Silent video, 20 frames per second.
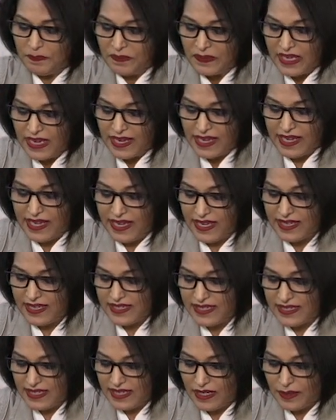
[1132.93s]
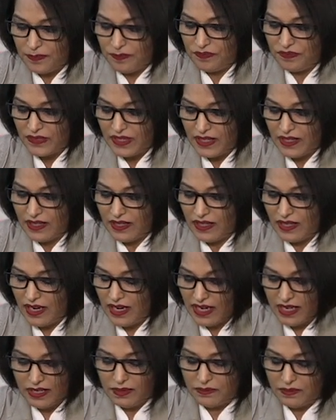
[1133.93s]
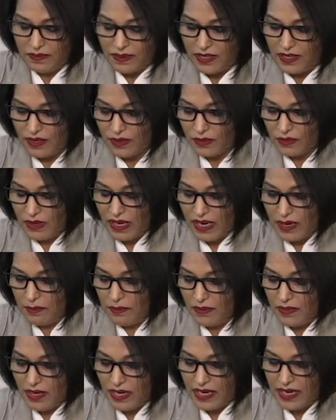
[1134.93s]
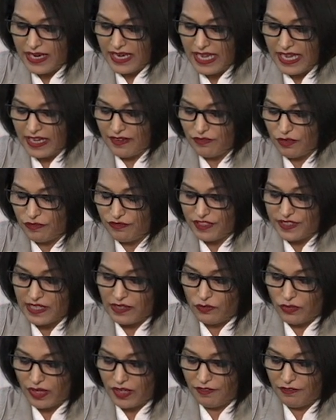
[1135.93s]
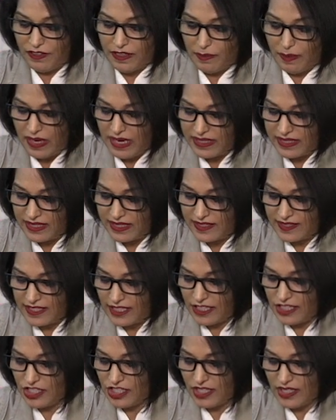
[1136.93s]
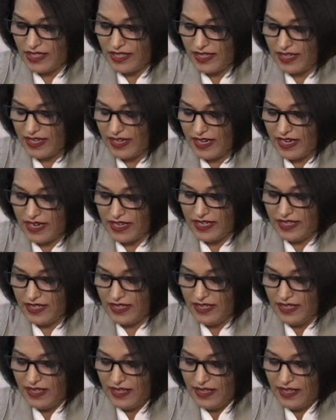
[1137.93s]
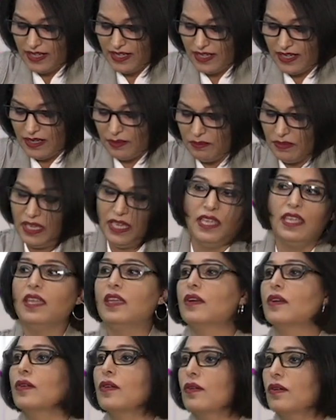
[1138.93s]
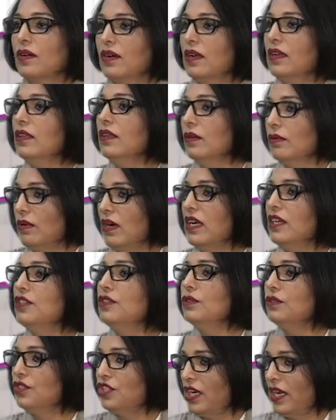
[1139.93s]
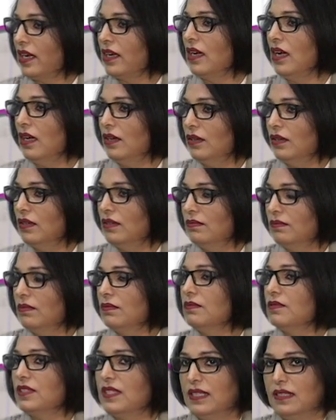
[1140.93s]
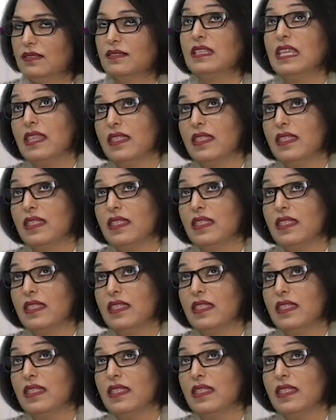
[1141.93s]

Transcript: and I have obviously worked with a plastic surgeon, and I I do check out, see